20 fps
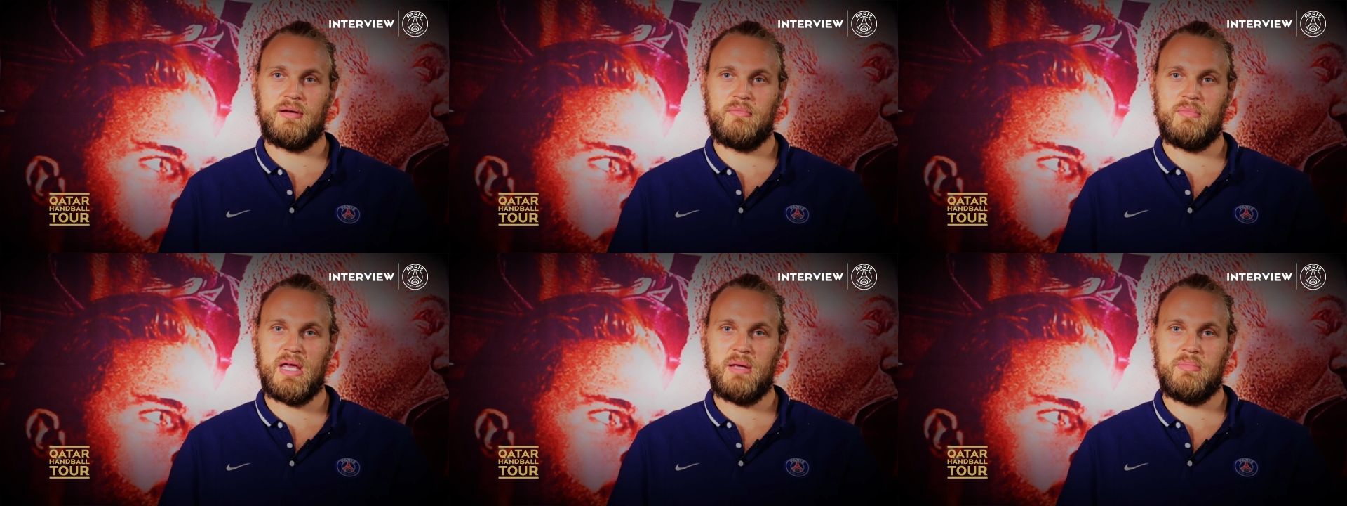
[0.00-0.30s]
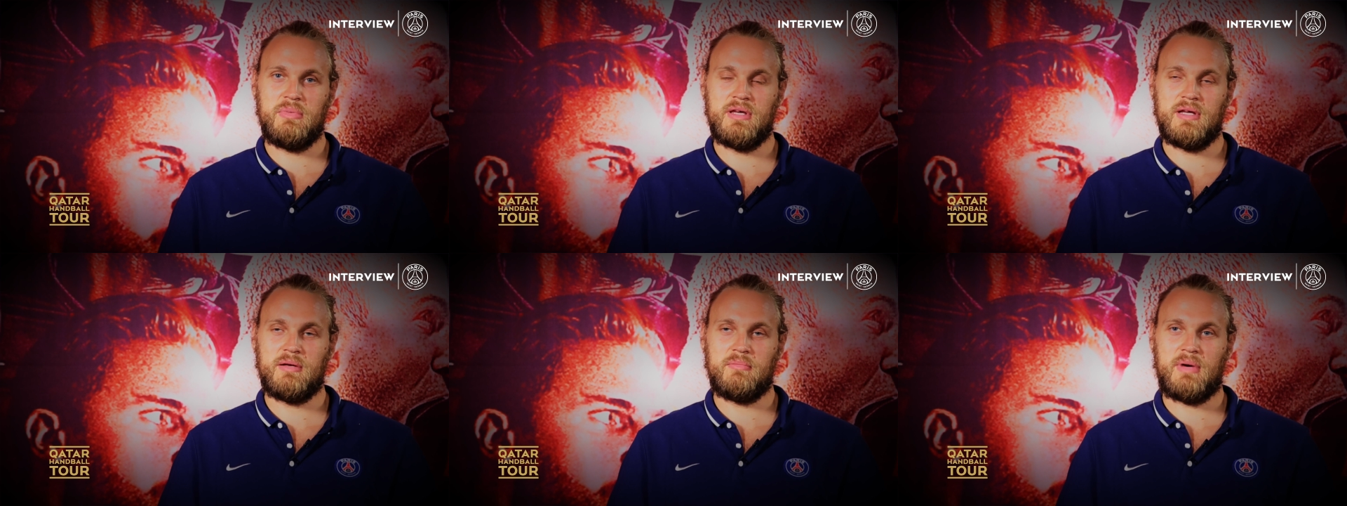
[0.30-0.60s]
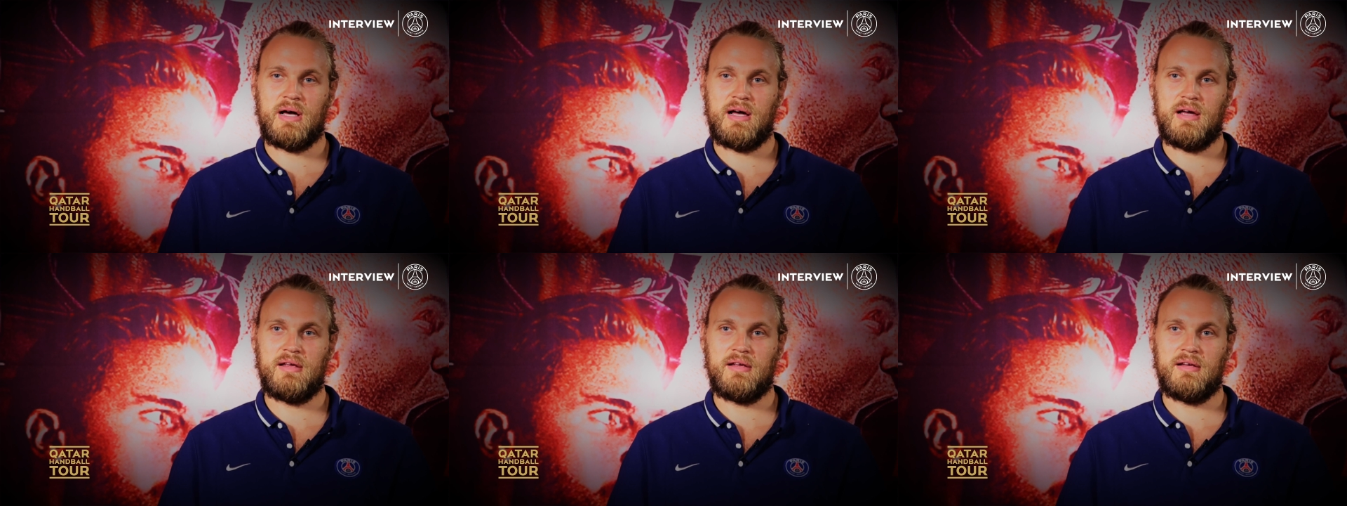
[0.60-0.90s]
maybe in
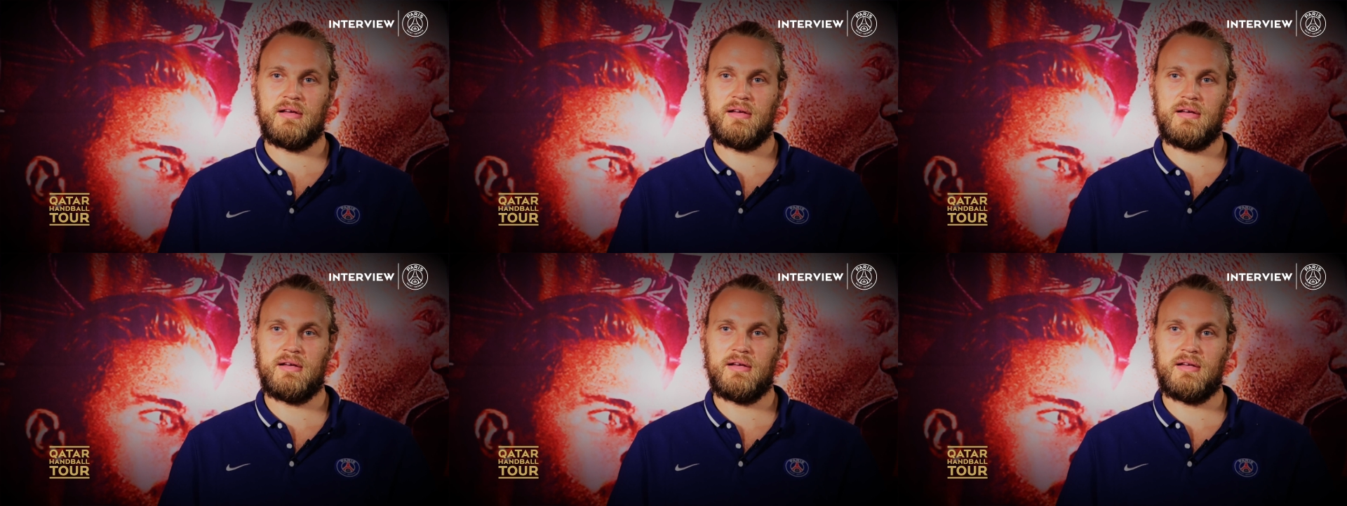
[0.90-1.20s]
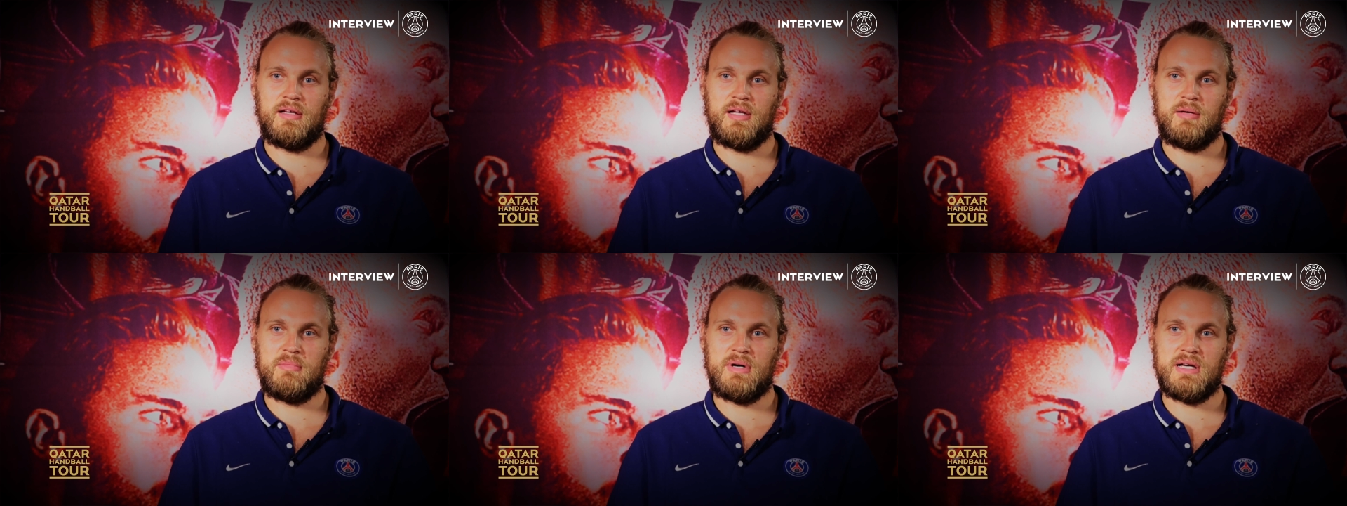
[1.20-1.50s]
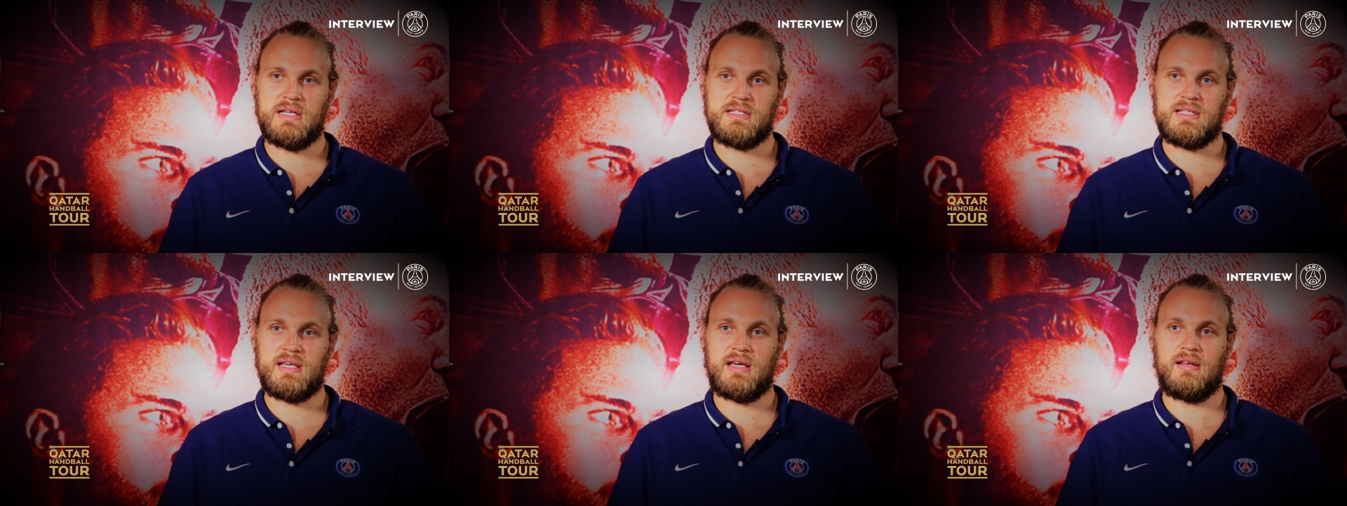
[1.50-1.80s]

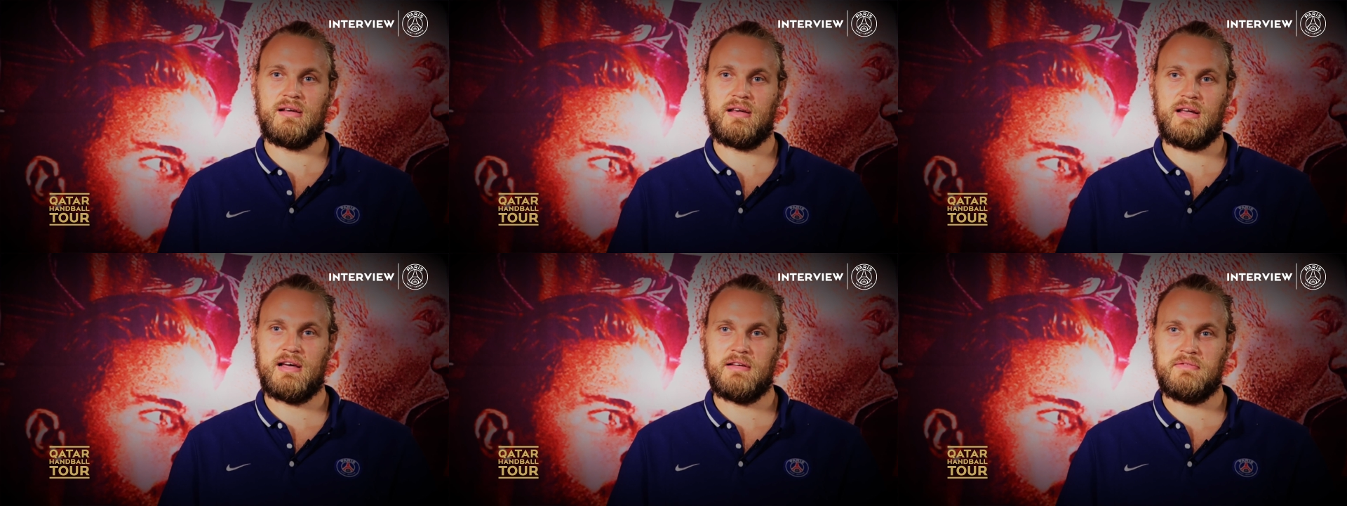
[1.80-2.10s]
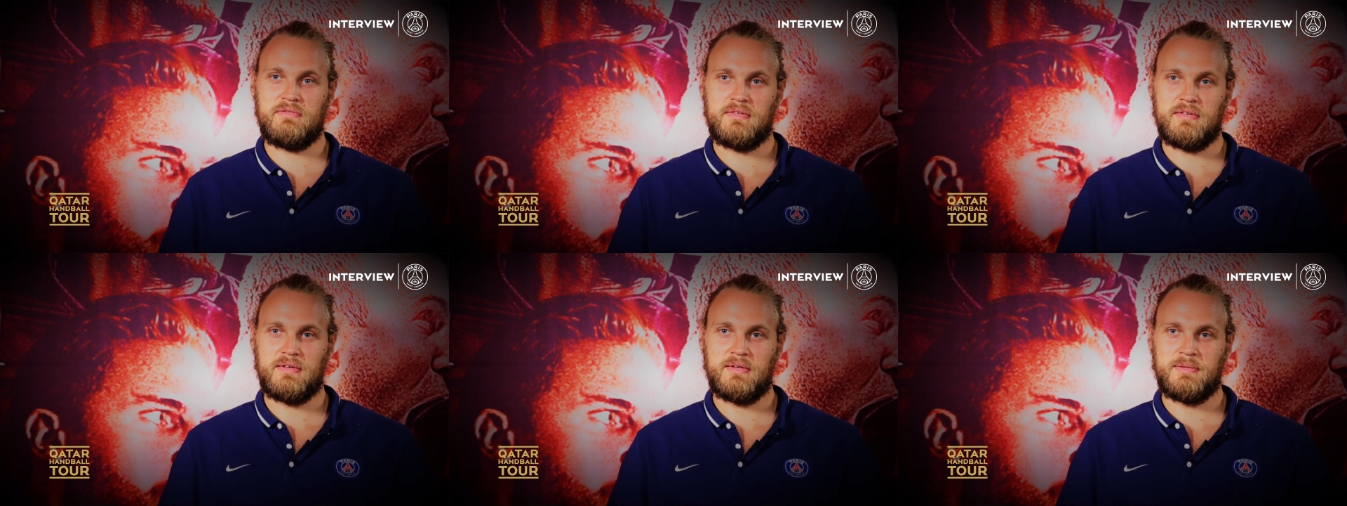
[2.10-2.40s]
my second life.